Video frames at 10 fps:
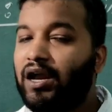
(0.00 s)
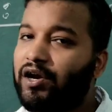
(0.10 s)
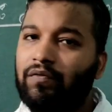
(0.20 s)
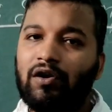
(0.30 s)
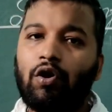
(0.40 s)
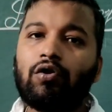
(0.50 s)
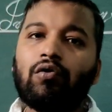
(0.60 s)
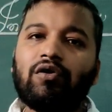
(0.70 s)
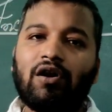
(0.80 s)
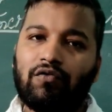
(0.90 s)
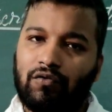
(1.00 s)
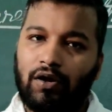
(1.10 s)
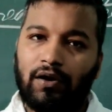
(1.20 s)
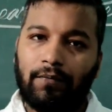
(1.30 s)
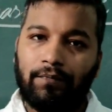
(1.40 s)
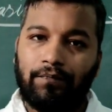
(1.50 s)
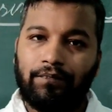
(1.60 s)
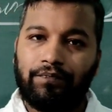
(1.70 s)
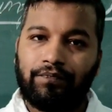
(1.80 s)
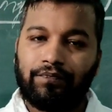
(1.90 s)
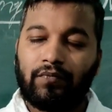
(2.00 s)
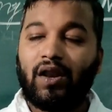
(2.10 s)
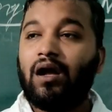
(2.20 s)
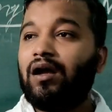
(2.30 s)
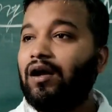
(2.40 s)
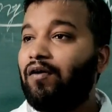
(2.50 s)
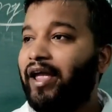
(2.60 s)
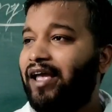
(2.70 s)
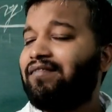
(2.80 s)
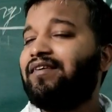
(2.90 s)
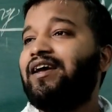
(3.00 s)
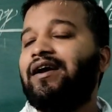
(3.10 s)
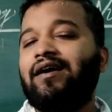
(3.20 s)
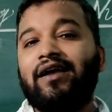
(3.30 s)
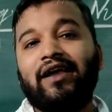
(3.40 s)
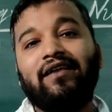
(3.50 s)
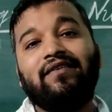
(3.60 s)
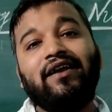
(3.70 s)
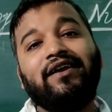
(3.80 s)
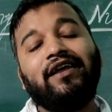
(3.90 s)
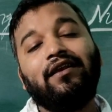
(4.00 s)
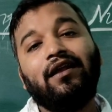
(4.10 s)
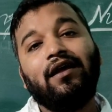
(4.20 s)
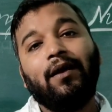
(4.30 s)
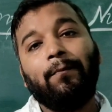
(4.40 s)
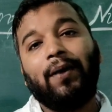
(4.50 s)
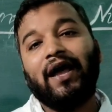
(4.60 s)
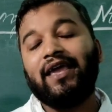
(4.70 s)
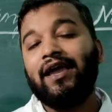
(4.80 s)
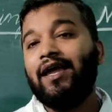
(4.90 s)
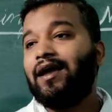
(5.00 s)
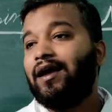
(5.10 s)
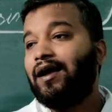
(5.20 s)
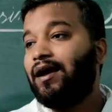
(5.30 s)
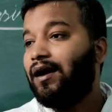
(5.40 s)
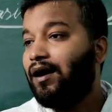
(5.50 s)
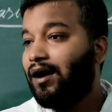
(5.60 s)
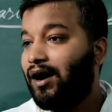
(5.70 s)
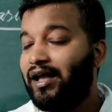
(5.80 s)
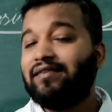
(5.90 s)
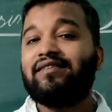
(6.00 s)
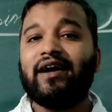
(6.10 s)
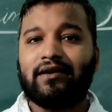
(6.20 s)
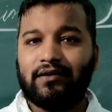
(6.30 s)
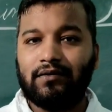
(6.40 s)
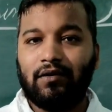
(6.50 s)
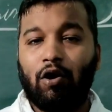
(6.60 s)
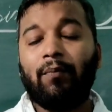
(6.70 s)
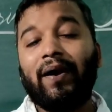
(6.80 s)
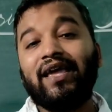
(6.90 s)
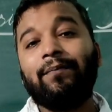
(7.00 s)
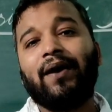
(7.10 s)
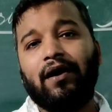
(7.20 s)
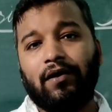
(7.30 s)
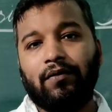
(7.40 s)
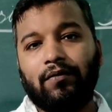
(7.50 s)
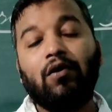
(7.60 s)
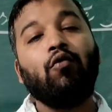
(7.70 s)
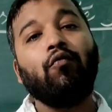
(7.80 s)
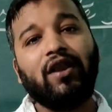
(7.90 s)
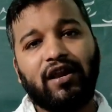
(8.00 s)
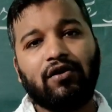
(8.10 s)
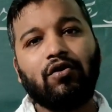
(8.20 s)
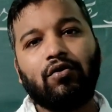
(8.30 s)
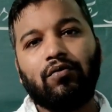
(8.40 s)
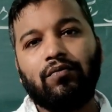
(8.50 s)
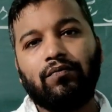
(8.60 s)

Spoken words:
It will not grow without soil. A seed is eaten by a insect or by a bird, will it grow?